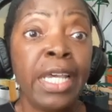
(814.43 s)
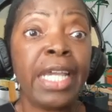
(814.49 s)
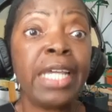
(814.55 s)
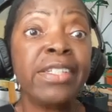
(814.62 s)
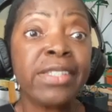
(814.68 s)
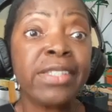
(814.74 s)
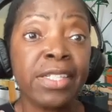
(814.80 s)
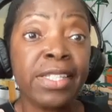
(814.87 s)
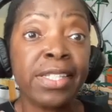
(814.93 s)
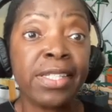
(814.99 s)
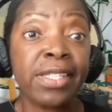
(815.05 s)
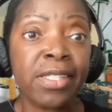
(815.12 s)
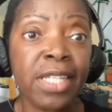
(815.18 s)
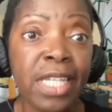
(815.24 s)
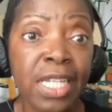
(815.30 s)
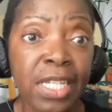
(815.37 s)
It is a
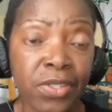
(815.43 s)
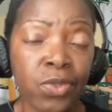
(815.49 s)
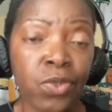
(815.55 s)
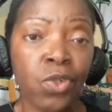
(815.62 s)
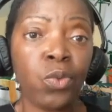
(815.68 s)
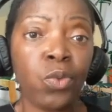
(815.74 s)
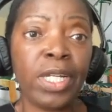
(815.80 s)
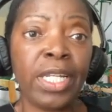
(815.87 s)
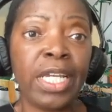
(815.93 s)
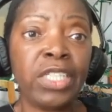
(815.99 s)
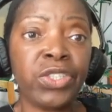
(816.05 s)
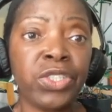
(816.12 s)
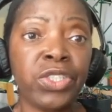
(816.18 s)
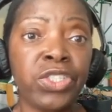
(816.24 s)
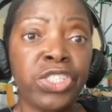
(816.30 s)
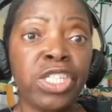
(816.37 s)
seasonal
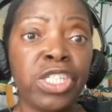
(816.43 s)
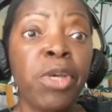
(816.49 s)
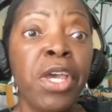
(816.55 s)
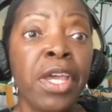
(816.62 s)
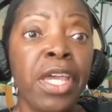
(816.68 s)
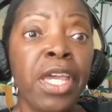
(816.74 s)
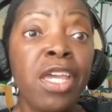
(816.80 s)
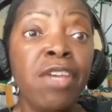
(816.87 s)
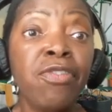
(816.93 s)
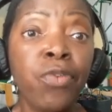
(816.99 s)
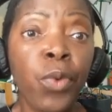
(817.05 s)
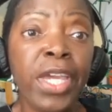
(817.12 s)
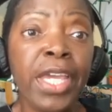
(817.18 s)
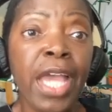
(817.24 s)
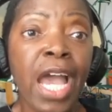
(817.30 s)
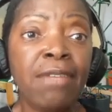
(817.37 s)
relationship. If
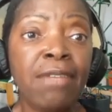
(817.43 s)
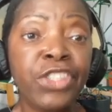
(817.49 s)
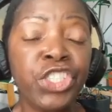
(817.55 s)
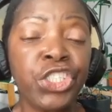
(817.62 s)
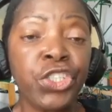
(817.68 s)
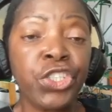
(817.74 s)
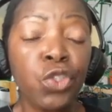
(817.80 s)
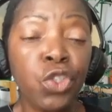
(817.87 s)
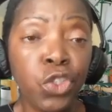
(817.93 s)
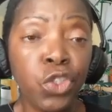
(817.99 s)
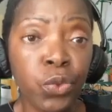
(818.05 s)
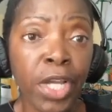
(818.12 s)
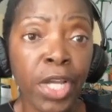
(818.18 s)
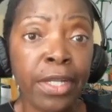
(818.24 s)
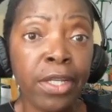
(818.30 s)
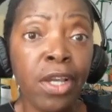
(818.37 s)
we have
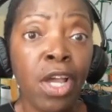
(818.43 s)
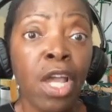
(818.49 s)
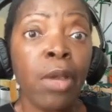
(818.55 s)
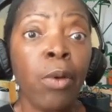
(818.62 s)
children,